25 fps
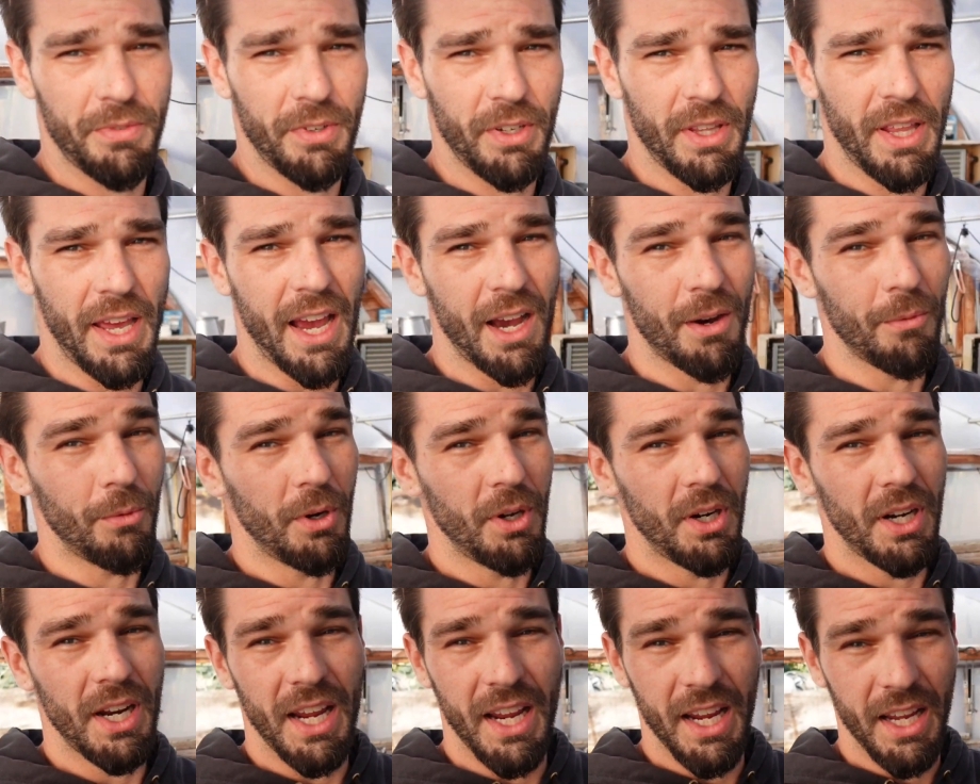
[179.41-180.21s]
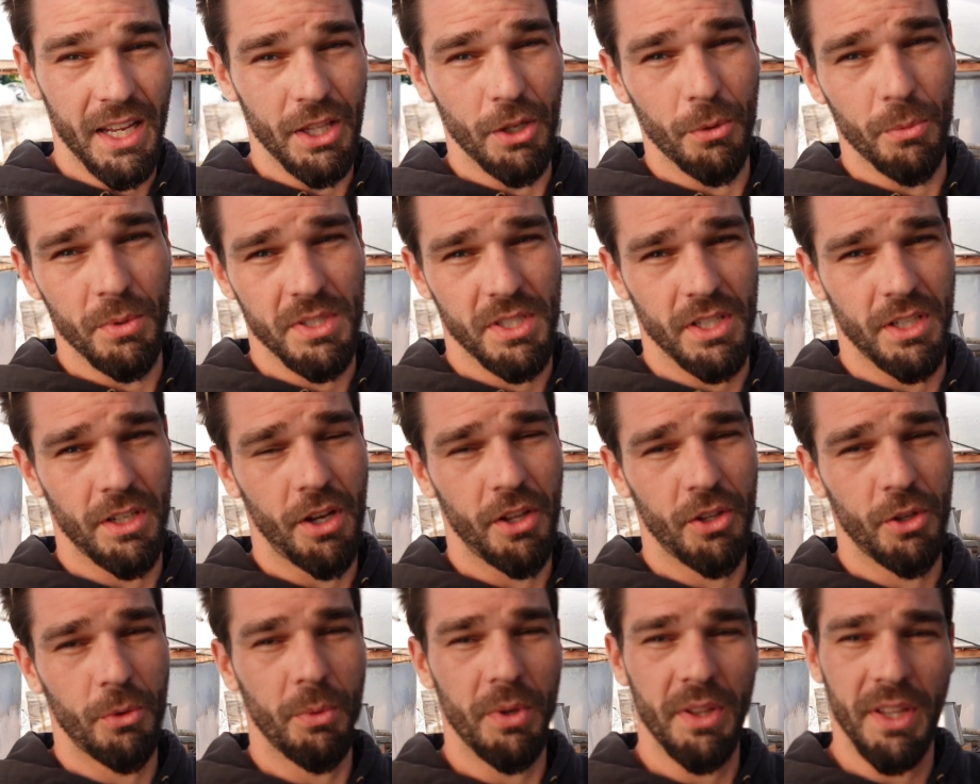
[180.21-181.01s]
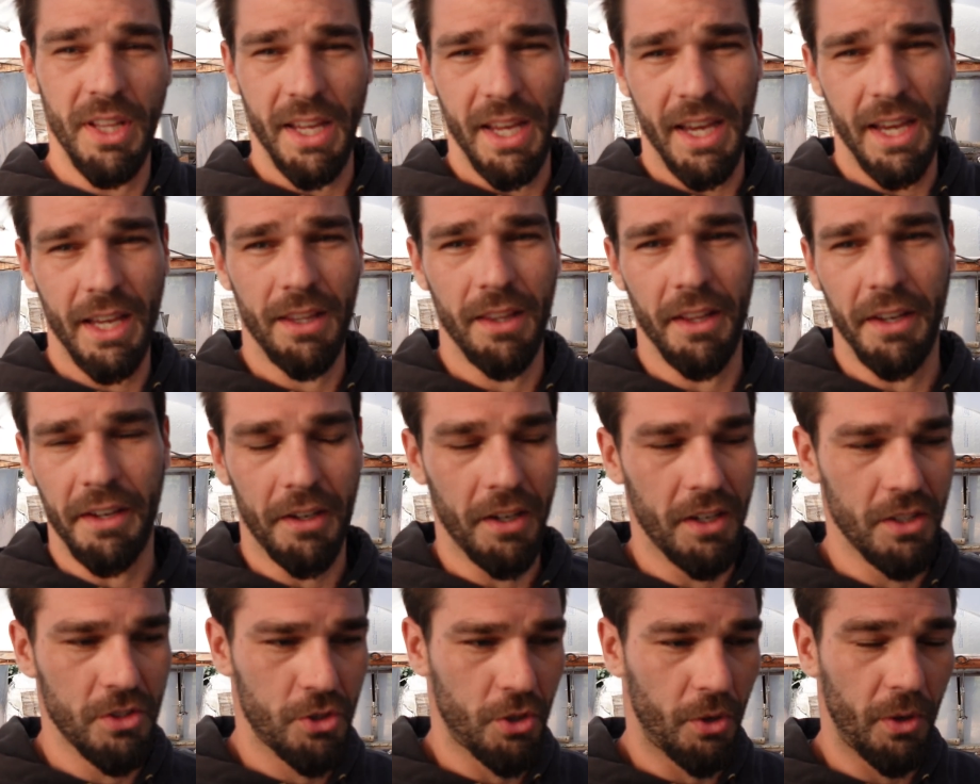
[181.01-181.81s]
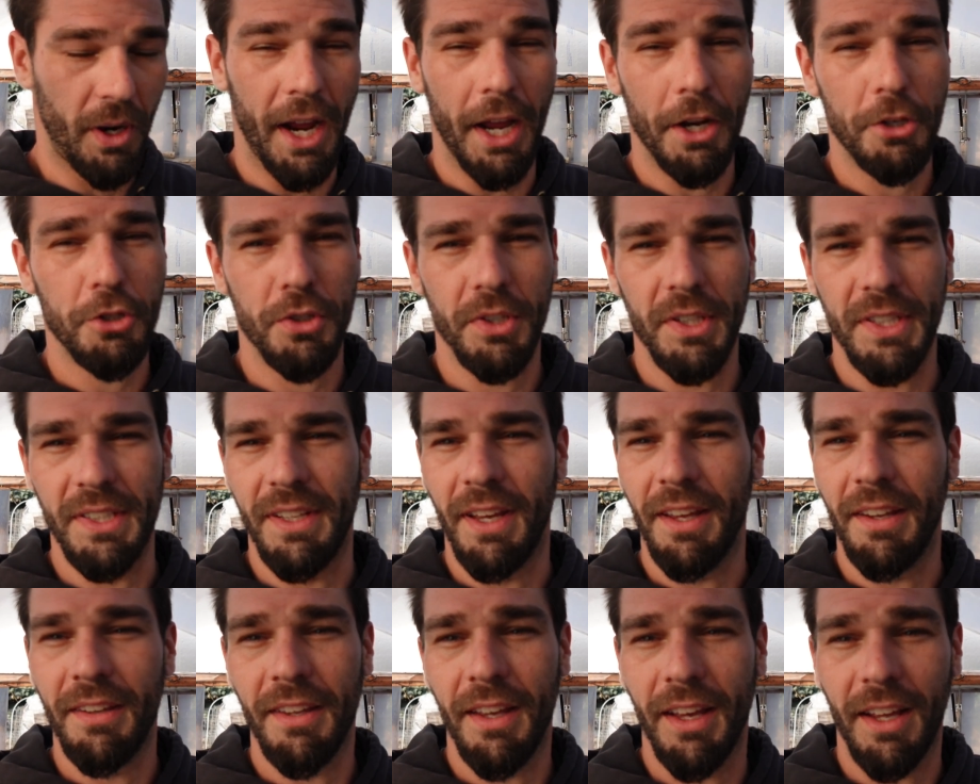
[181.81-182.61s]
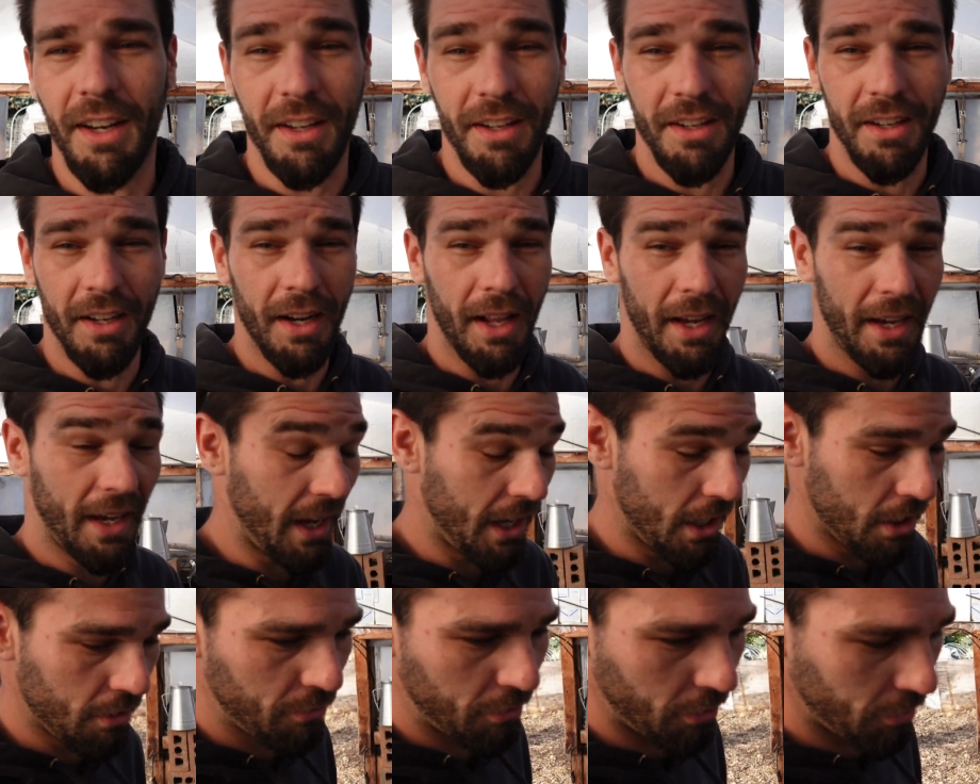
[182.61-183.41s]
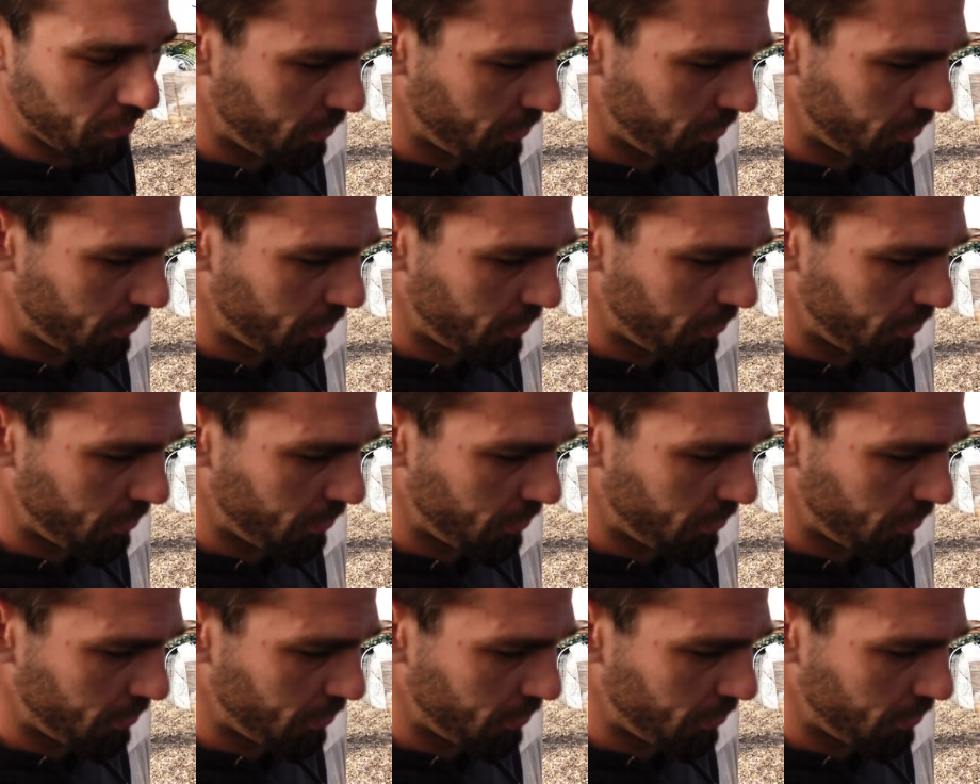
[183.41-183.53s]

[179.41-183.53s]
for that one and there was another one that had like a scratch or a dent on it and I got it for